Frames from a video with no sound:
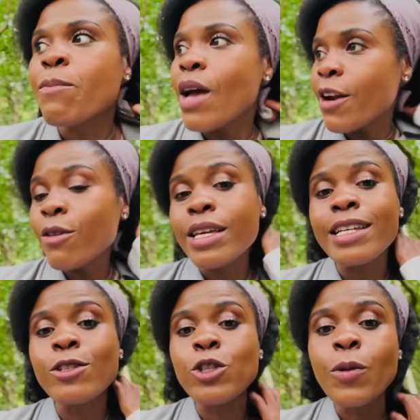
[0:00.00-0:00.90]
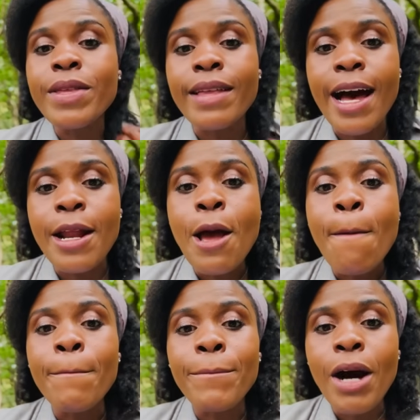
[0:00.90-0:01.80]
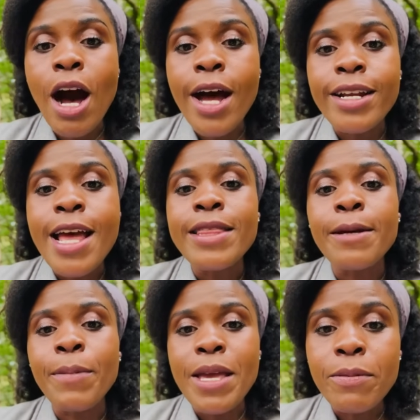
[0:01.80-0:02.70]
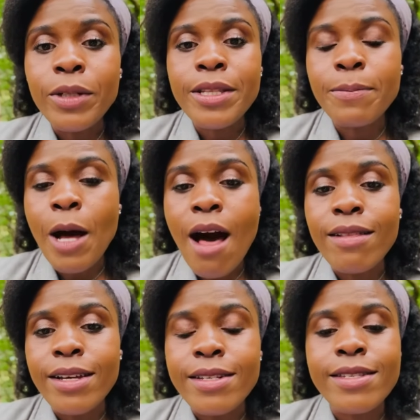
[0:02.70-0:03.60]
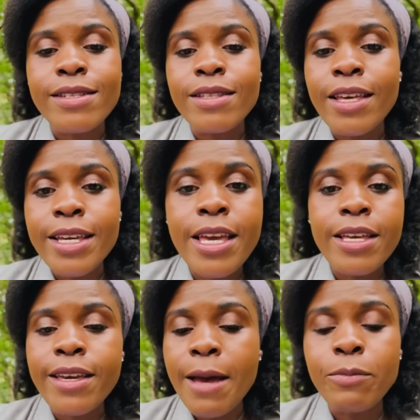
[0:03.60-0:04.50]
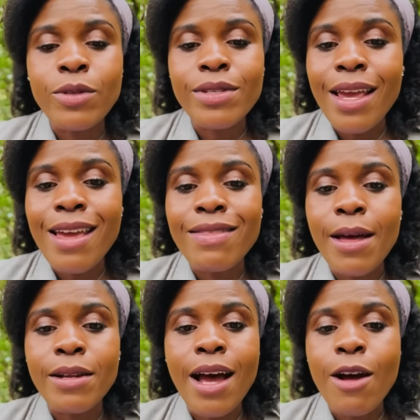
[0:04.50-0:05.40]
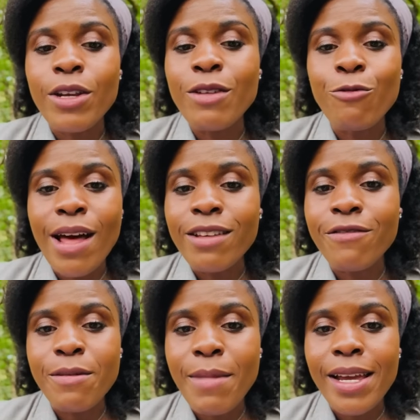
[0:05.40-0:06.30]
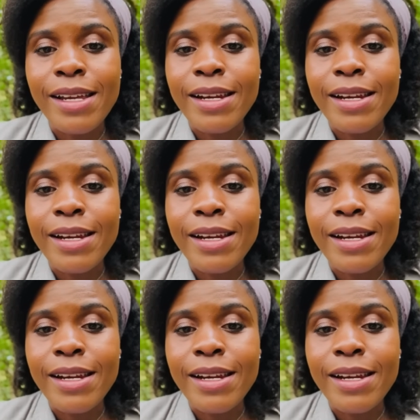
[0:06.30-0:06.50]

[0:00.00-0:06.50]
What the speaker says: I don't think he's doing that. But the people at the palace, they kept on saying that how irrelevant Meghan